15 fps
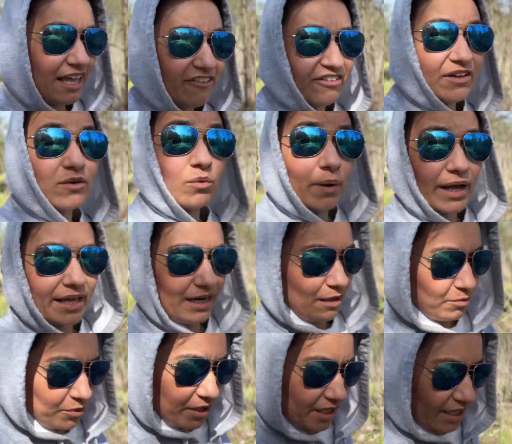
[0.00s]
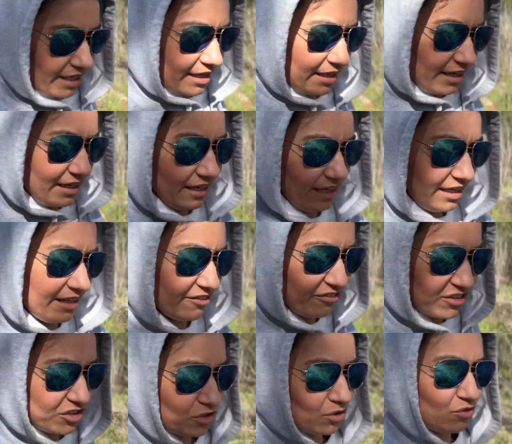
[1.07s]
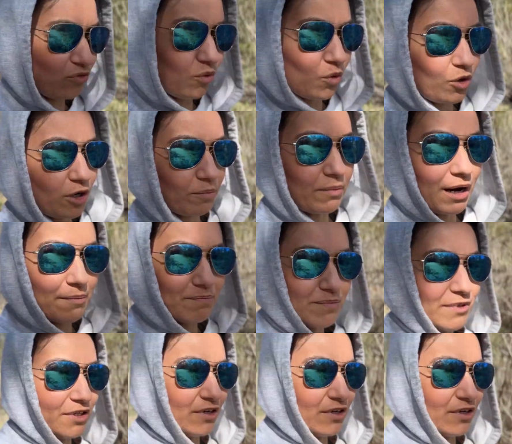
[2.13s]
and when I'm reading it in physical form, I'm